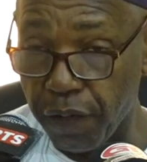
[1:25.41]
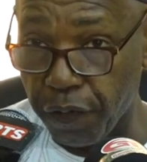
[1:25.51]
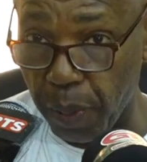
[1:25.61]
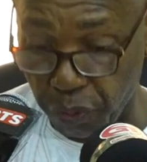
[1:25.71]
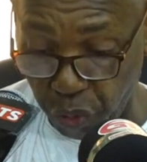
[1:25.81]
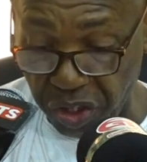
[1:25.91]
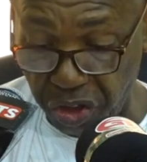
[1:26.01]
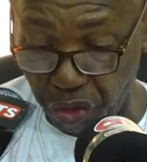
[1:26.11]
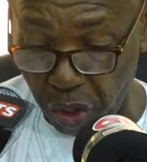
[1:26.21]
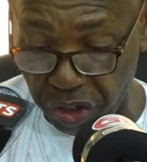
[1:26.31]
from
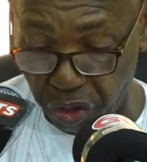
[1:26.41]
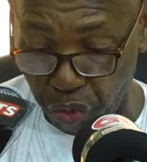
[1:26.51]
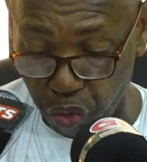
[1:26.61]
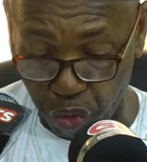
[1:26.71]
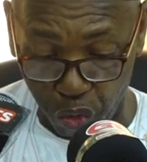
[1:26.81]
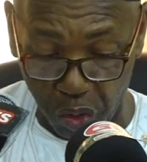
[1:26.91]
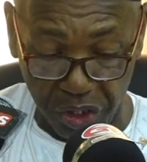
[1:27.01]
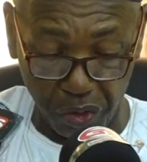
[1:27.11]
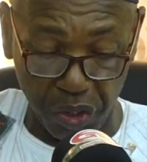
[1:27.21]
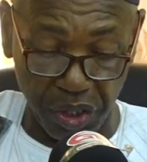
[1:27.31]
2022 to
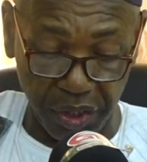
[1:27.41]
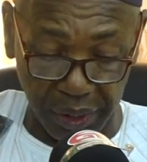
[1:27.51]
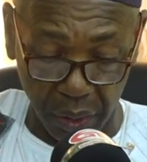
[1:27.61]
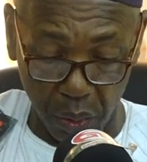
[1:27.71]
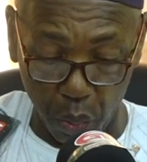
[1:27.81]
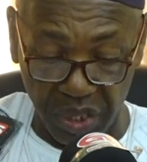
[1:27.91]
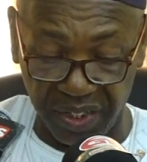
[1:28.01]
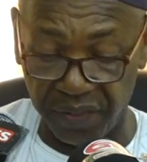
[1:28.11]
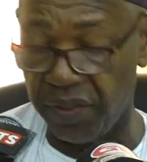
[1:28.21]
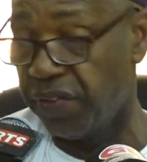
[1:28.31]
2023
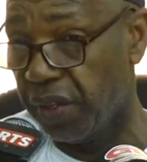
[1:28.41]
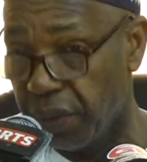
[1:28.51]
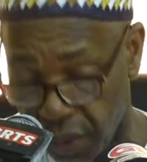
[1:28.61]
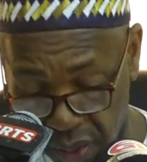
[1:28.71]
winter season.